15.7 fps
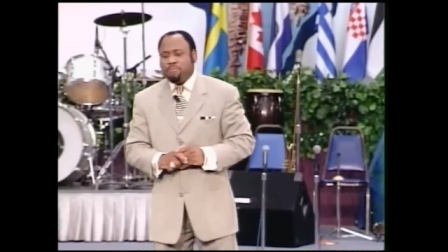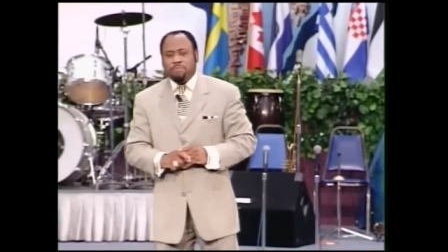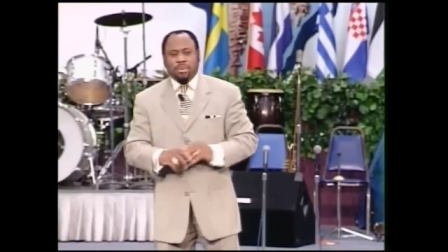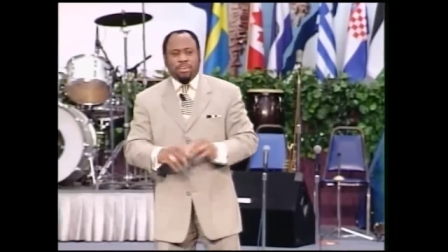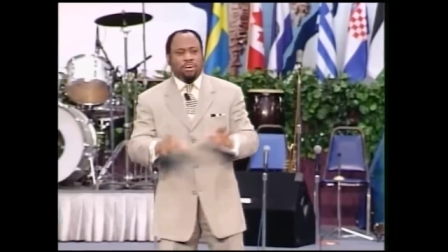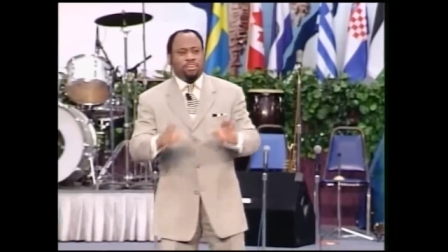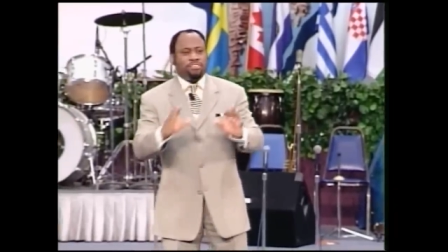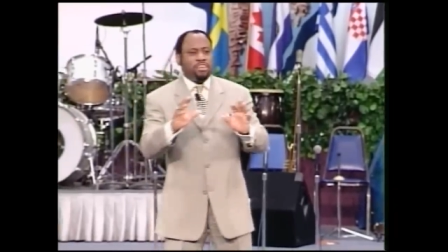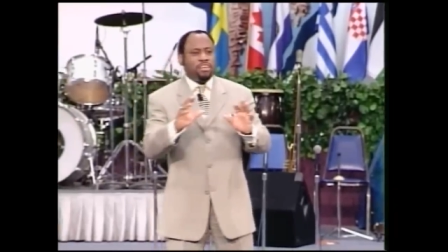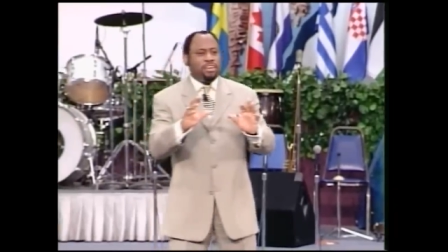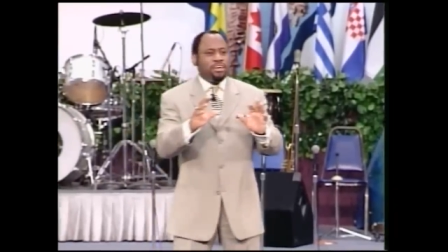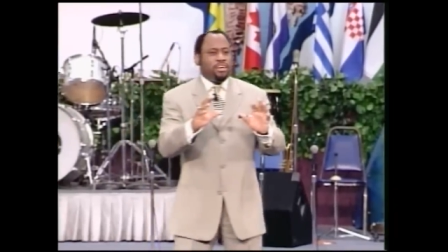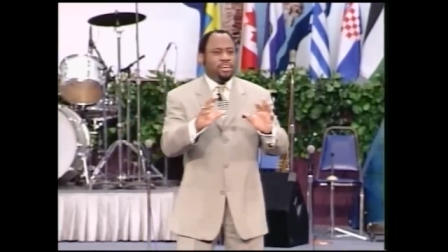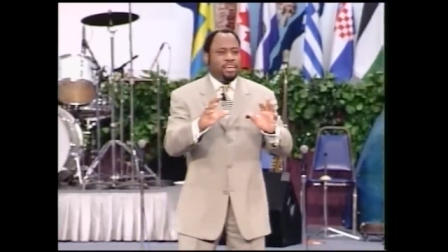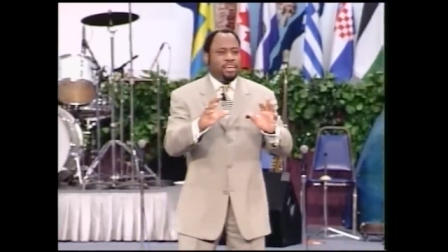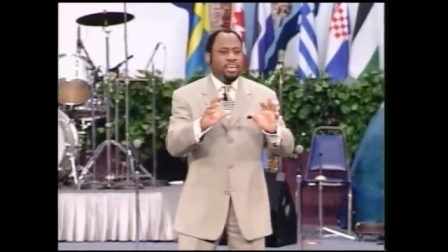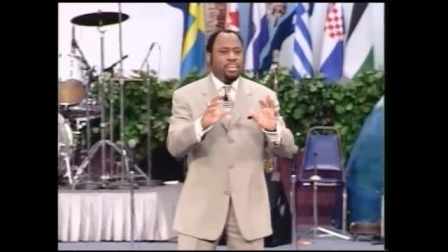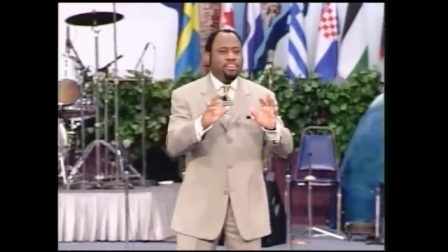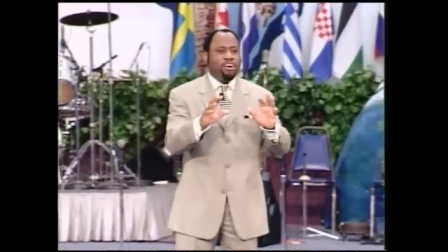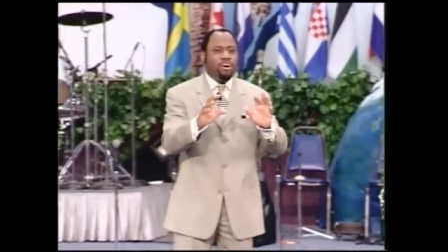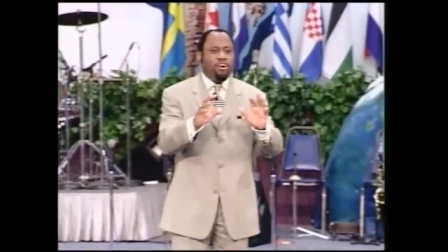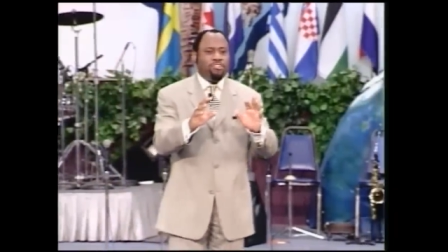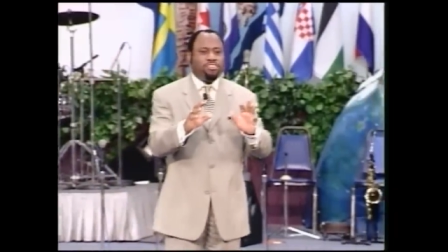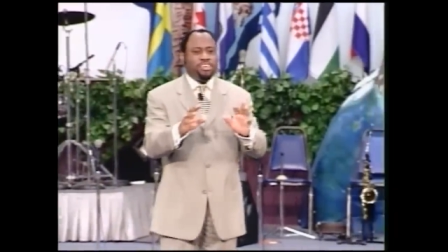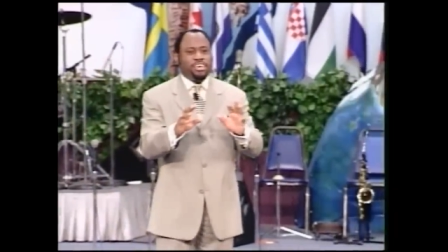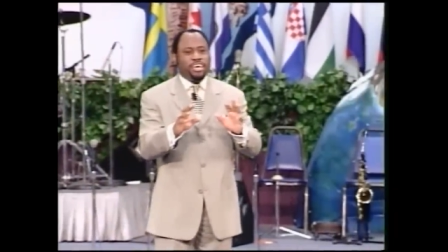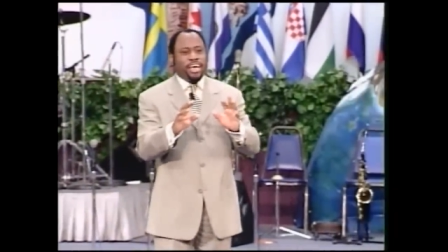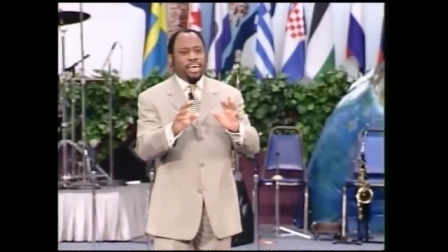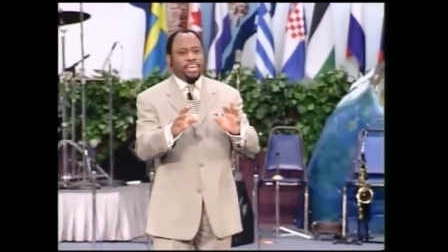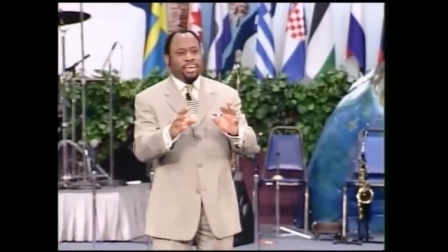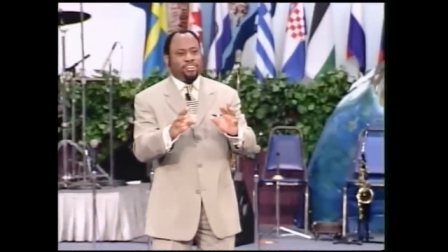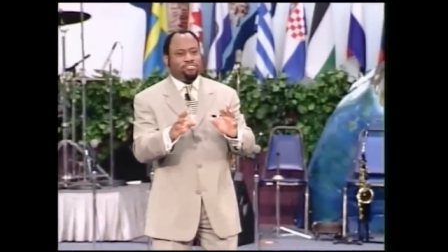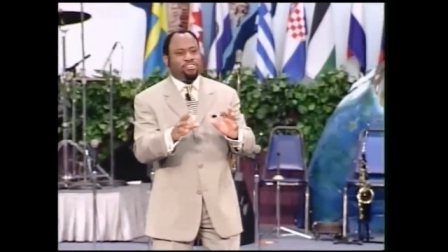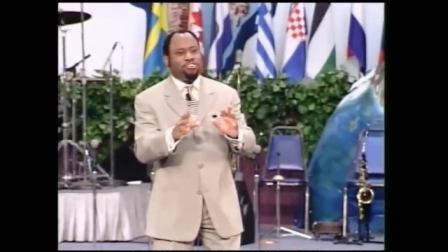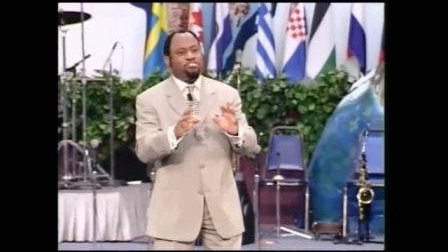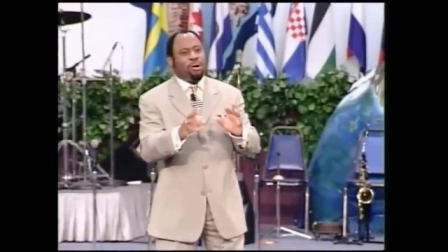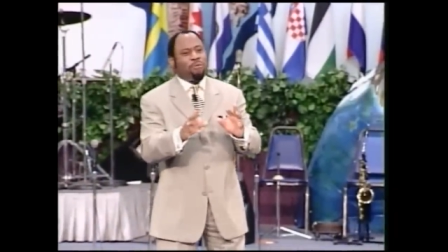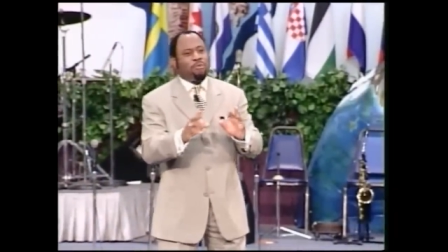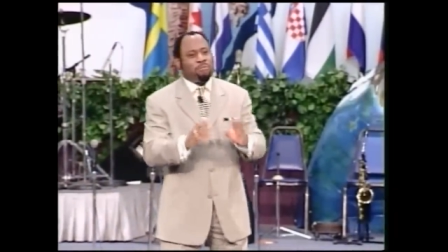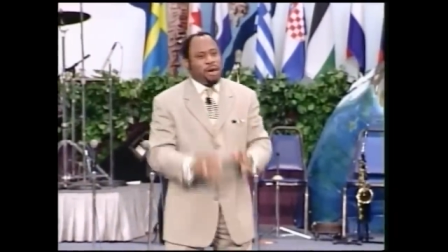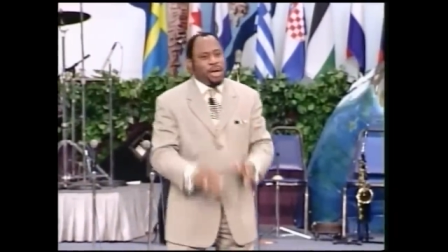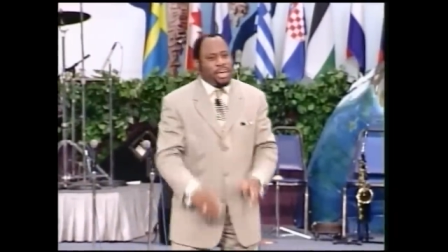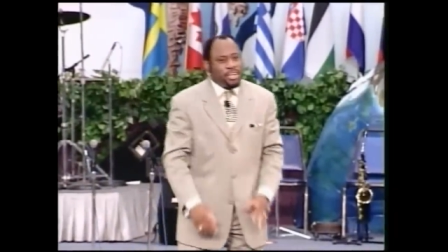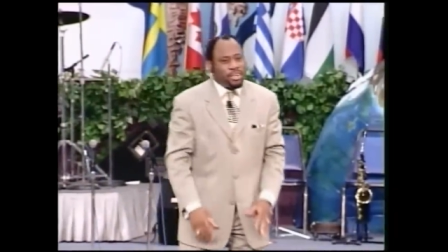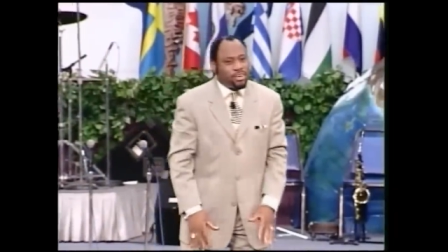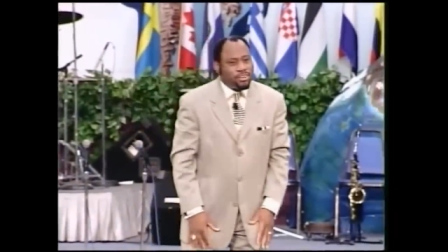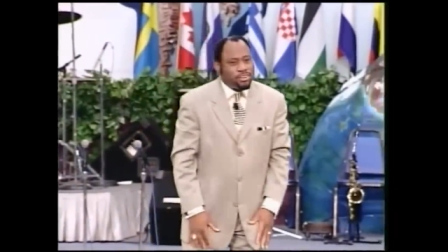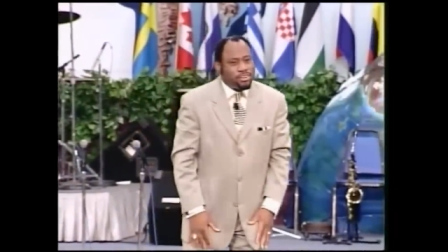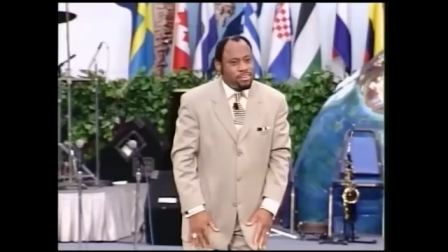because he knows he can't get you to rob a bank